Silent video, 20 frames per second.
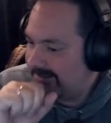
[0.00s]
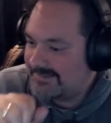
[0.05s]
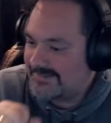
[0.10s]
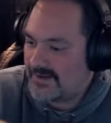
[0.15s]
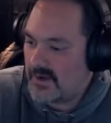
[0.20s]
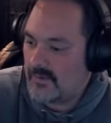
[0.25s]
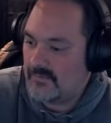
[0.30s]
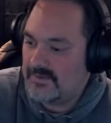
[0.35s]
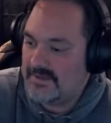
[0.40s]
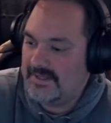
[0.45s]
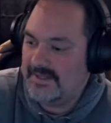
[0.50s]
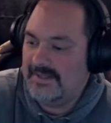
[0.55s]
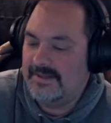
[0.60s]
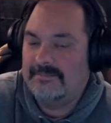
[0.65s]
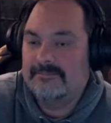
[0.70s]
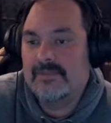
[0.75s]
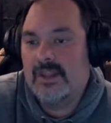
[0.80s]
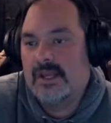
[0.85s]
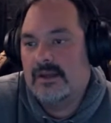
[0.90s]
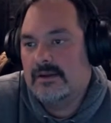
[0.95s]
COVID
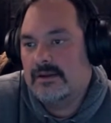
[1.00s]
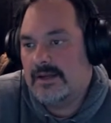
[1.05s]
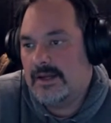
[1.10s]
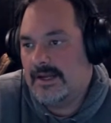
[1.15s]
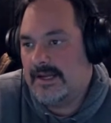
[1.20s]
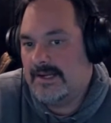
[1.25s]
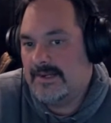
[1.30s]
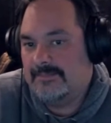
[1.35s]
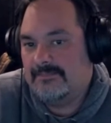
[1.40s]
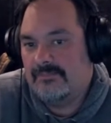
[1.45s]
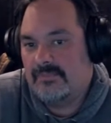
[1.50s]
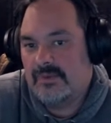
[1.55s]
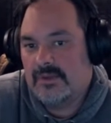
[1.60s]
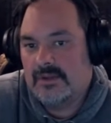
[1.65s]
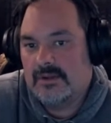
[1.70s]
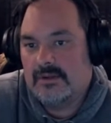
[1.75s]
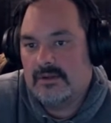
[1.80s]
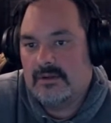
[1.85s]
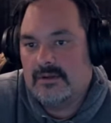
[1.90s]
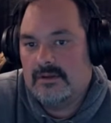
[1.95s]
again. Um,
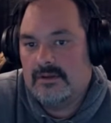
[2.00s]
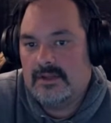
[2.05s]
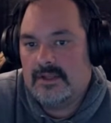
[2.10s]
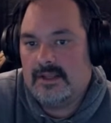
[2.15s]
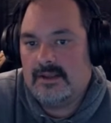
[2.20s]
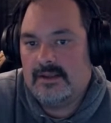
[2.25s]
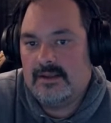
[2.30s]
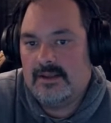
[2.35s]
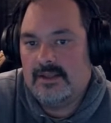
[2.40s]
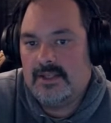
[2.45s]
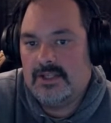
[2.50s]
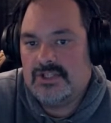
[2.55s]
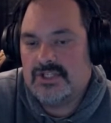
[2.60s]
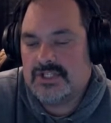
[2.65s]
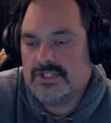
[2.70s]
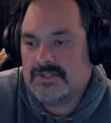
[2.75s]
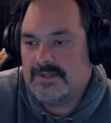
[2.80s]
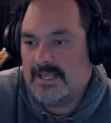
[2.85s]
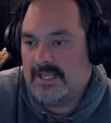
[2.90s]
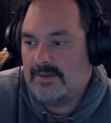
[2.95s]
you
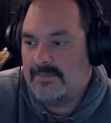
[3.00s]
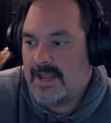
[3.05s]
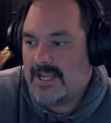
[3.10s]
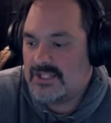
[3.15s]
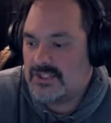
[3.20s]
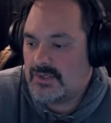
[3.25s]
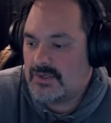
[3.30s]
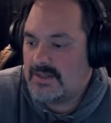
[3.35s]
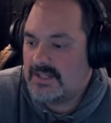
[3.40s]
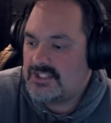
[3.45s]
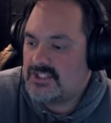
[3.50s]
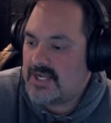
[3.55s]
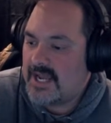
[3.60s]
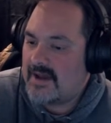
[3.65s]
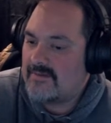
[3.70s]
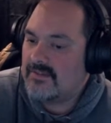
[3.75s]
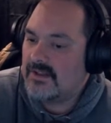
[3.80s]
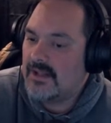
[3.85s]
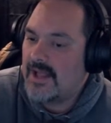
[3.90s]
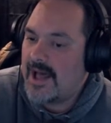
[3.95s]
just need to make sure that you
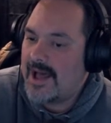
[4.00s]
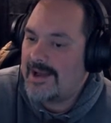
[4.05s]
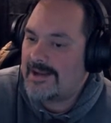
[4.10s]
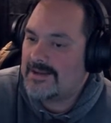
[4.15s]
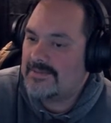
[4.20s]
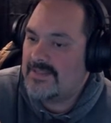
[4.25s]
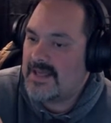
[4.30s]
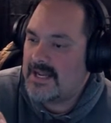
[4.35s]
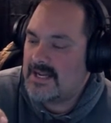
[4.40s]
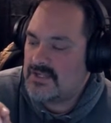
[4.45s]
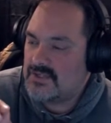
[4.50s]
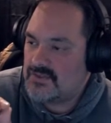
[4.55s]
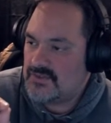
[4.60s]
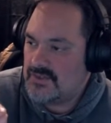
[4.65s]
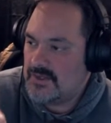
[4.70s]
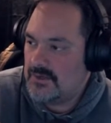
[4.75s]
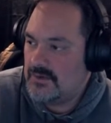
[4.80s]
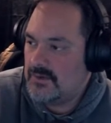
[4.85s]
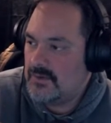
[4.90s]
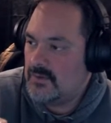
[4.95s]
have a lock that is
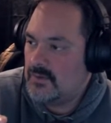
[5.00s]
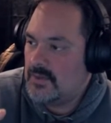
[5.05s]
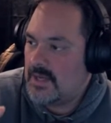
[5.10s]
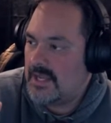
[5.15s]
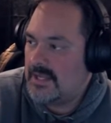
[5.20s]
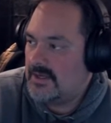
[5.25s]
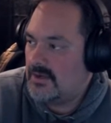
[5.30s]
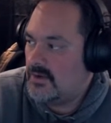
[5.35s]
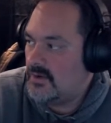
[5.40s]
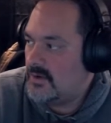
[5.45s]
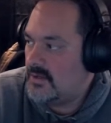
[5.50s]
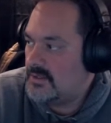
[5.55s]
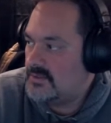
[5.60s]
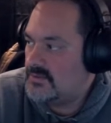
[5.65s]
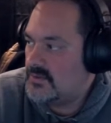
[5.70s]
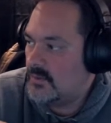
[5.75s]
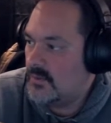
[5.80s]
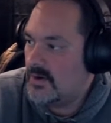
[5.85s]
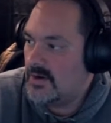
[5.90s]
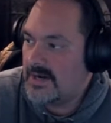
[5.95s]
due and good
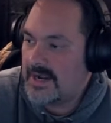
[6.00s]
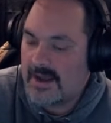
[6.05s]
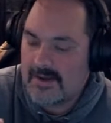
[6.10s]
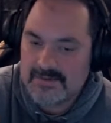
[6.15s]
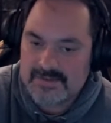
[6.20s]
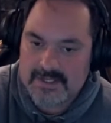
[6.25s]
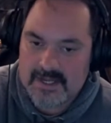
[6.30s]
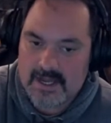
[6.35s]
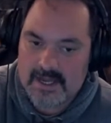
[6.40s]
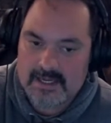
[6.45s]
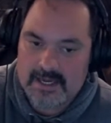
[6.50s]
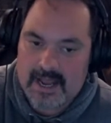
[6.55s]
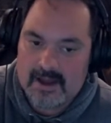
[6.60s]
to work outside,